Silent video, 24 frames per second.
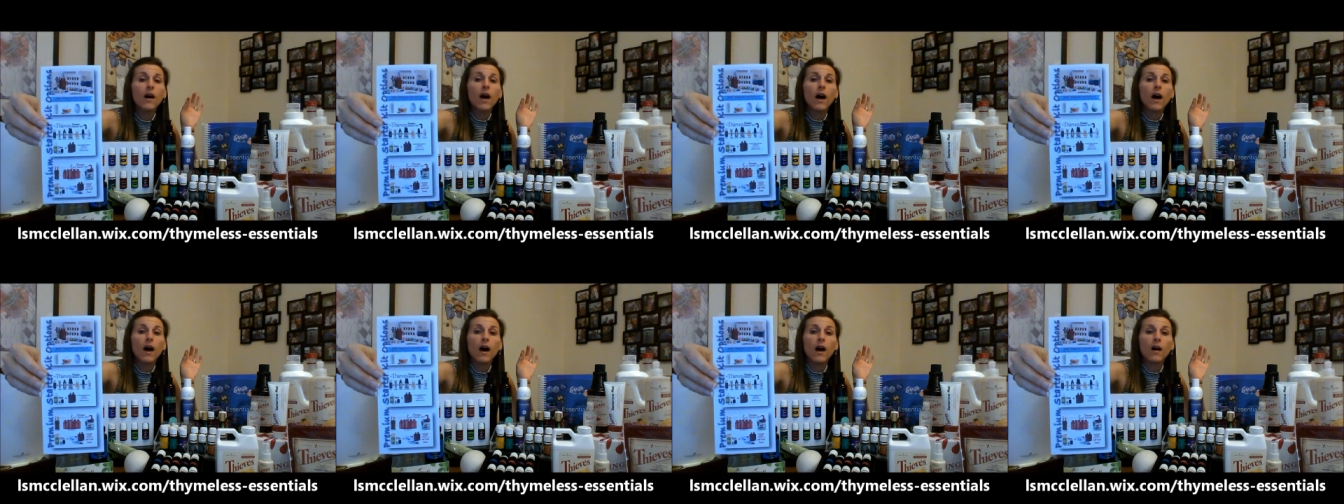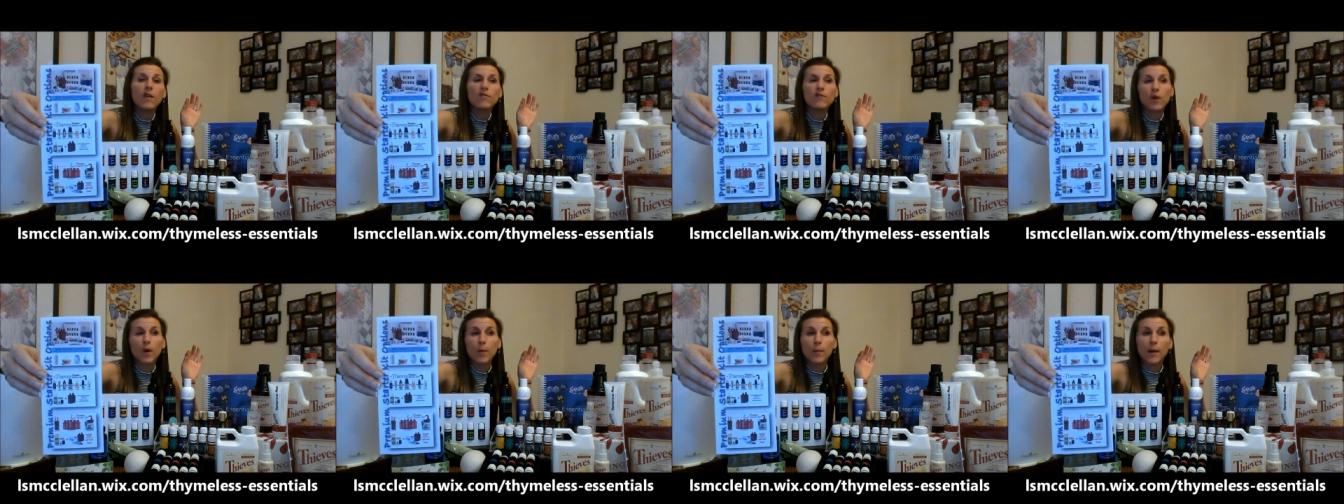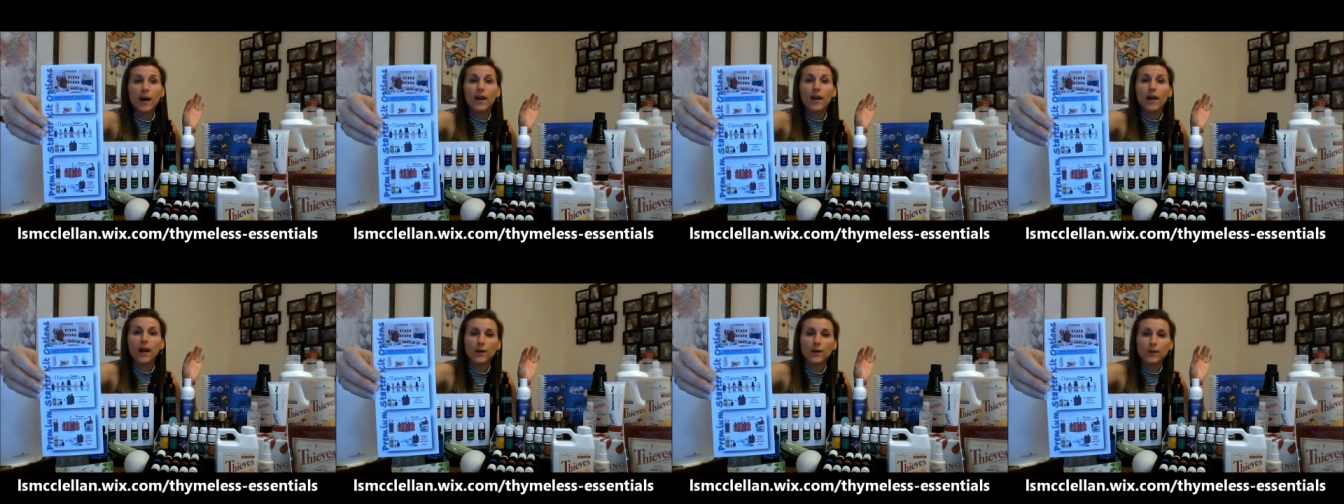for
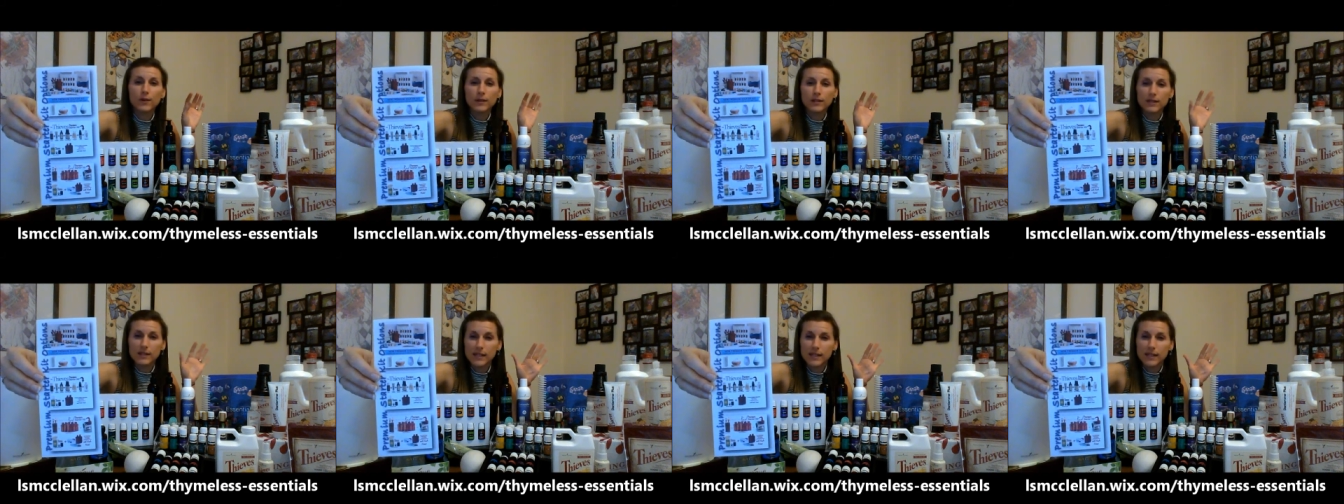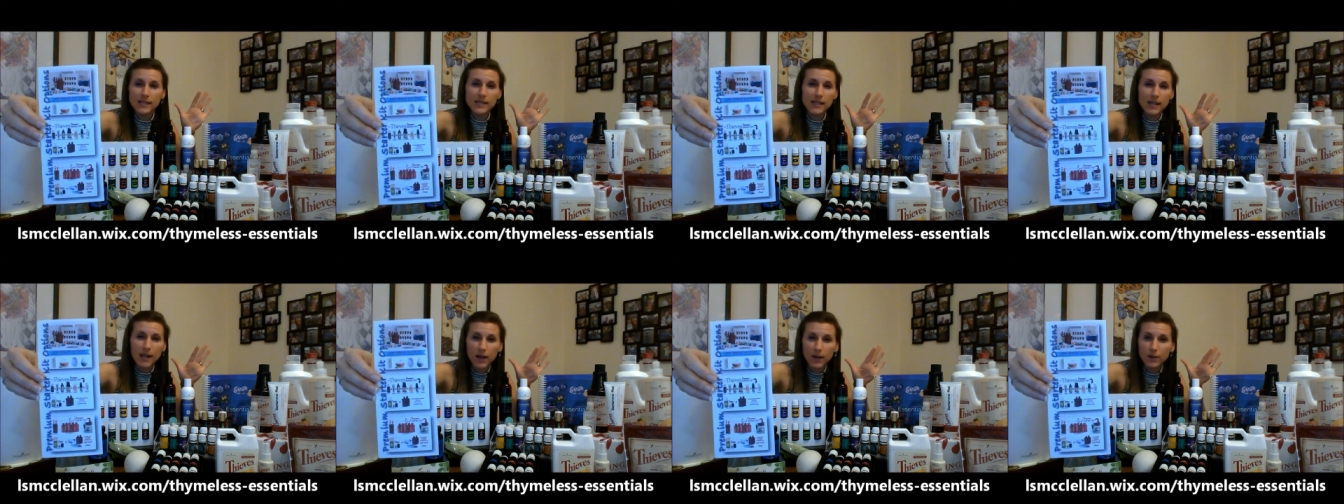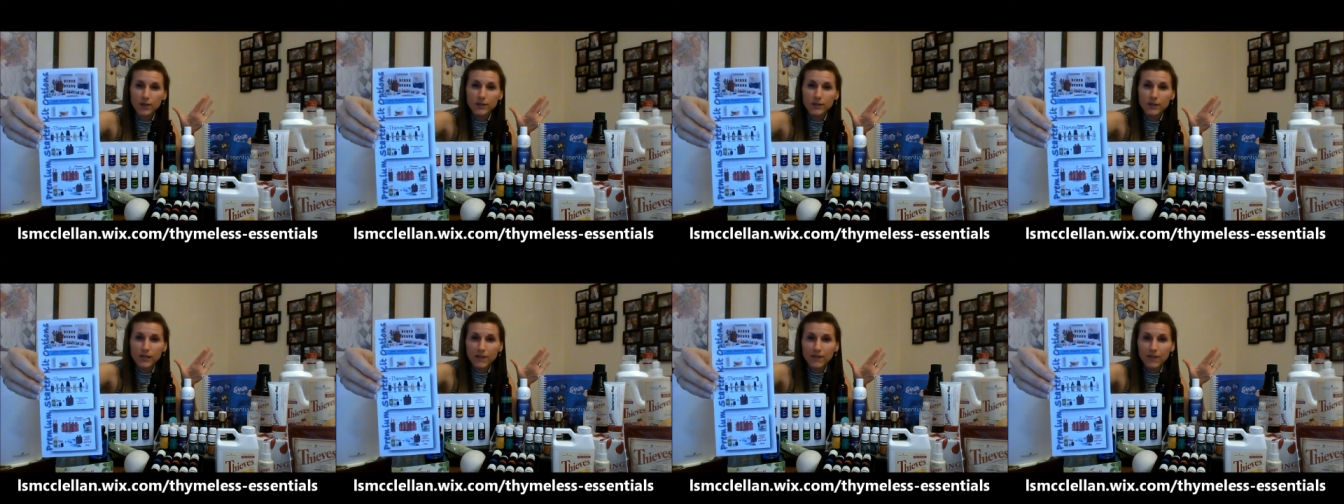about 160,
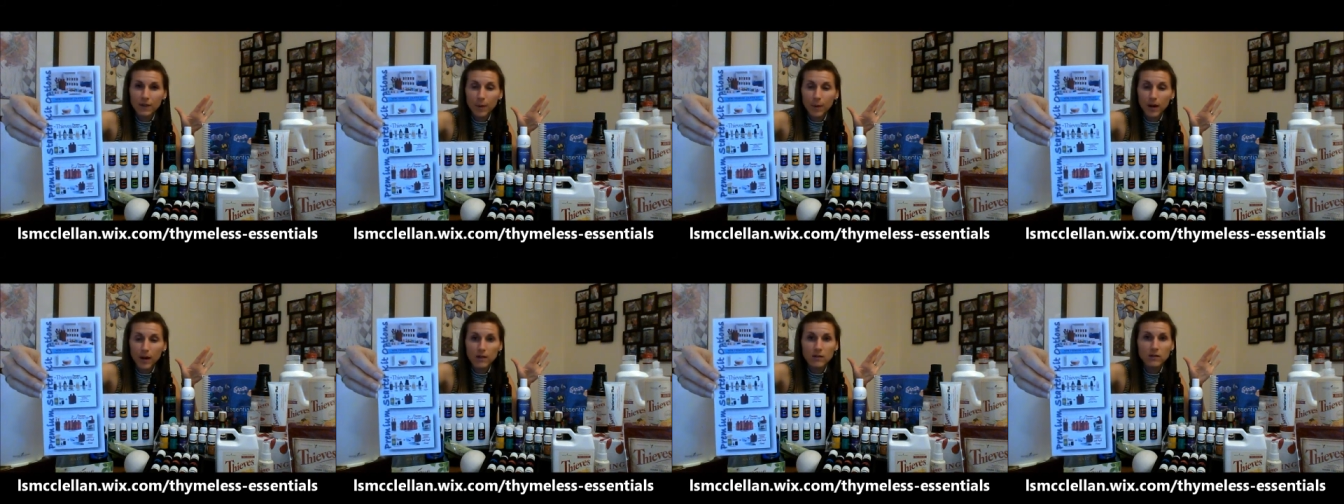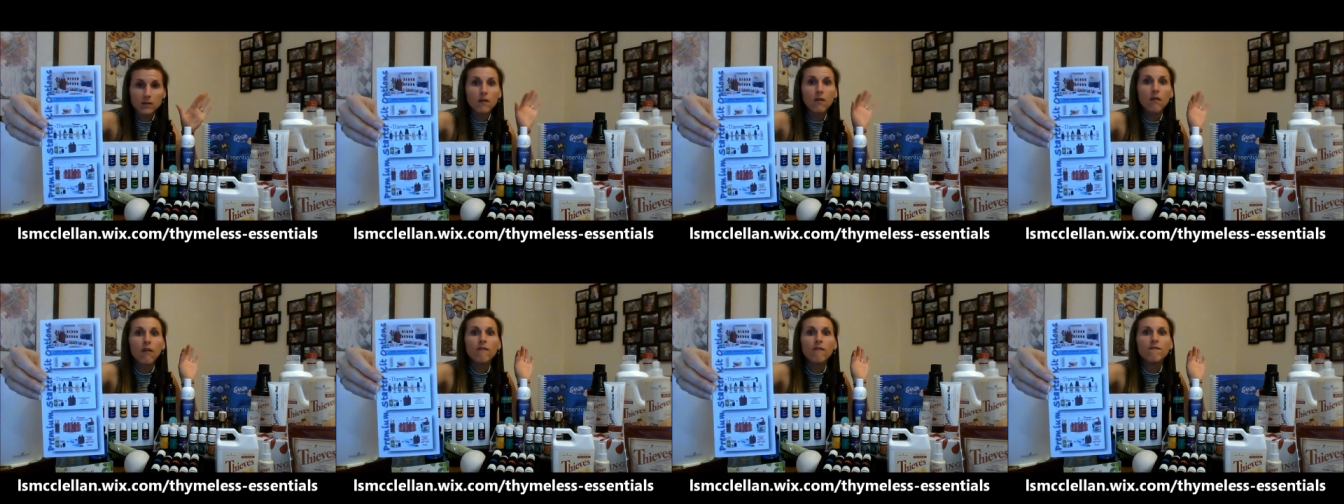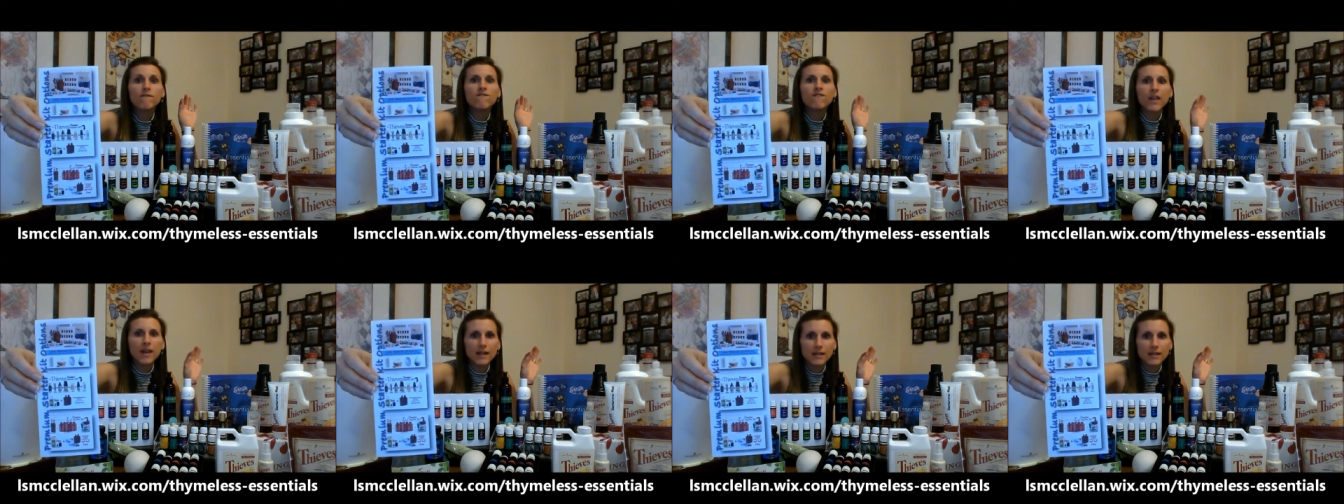170 bucks.
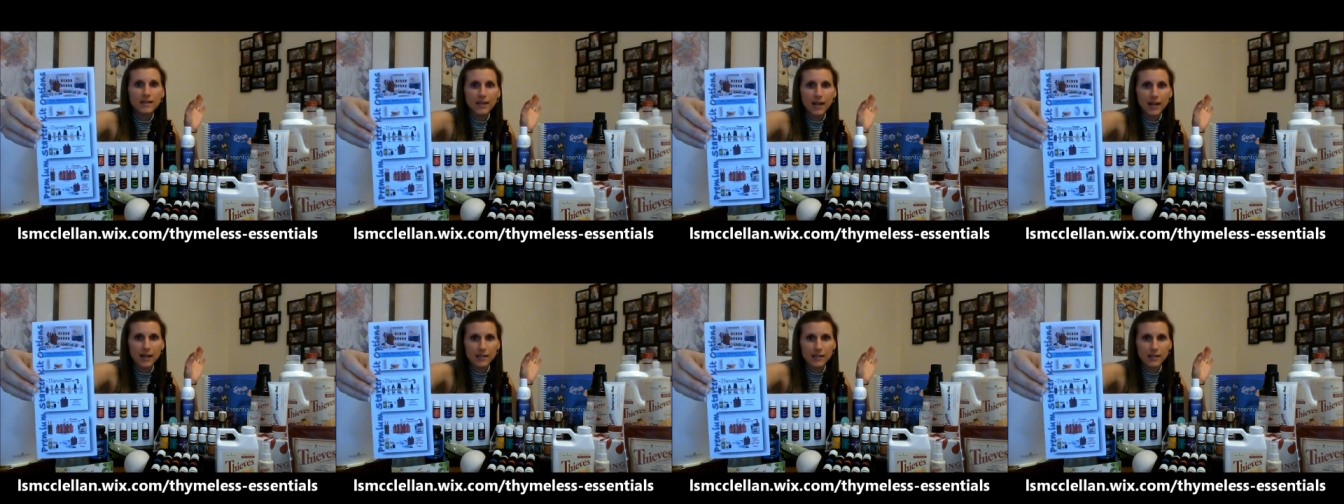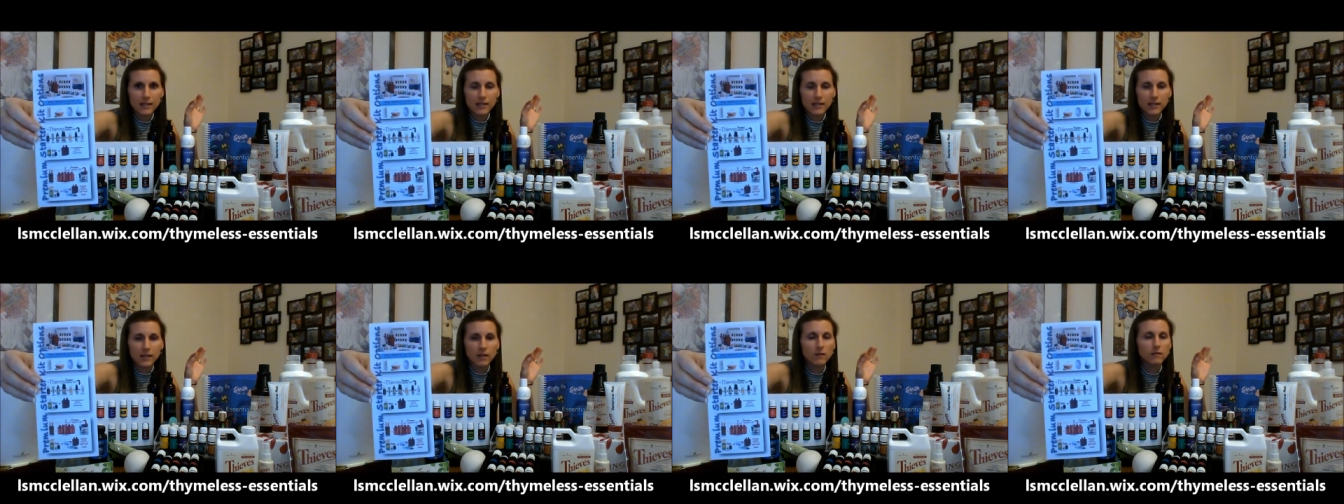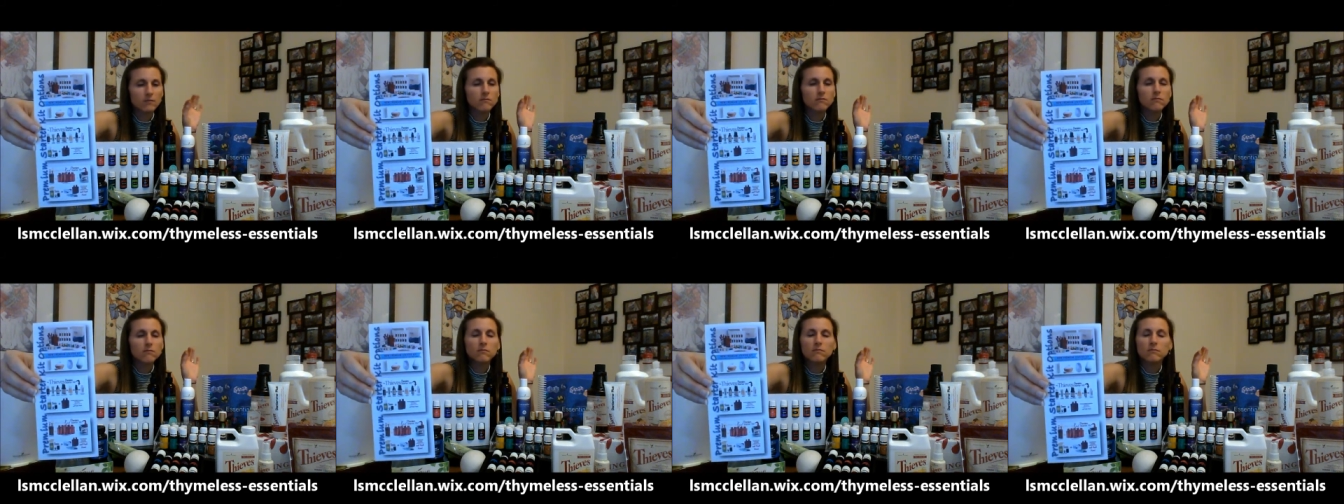Fantastic deal.